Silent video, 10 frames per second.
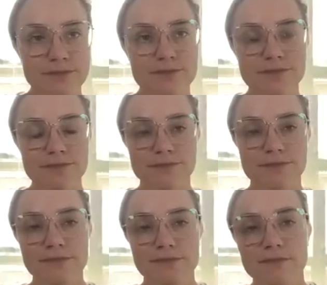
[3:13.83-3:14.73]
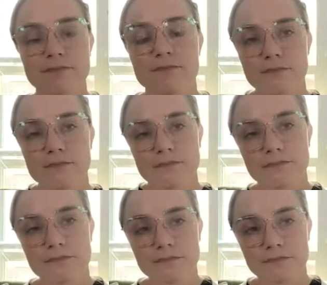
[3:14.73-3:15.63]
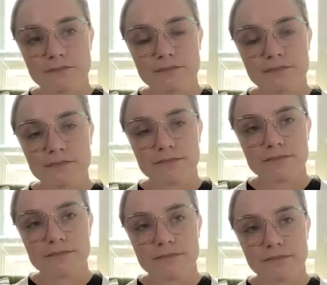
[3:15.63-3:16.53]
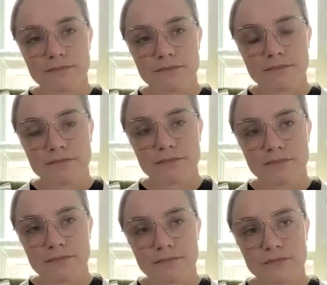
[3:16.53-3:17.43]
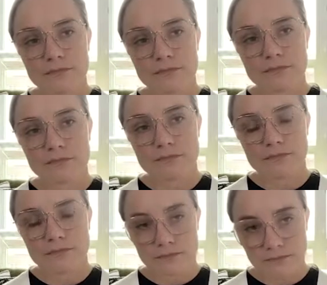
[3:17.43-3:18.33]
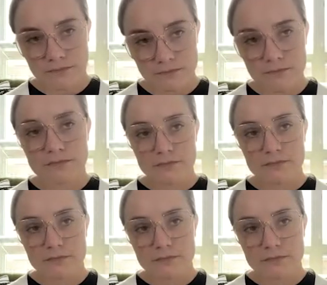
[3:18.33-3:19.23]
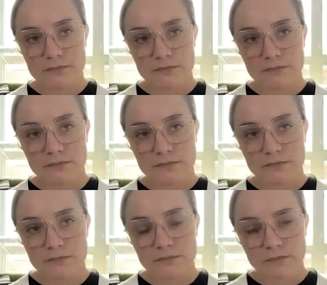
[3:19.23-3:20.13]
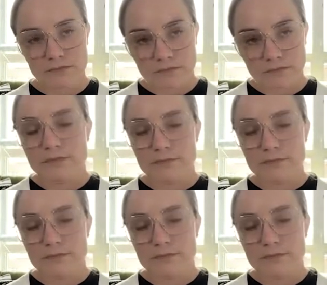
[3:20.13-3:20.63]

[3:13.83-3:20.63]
[no speech]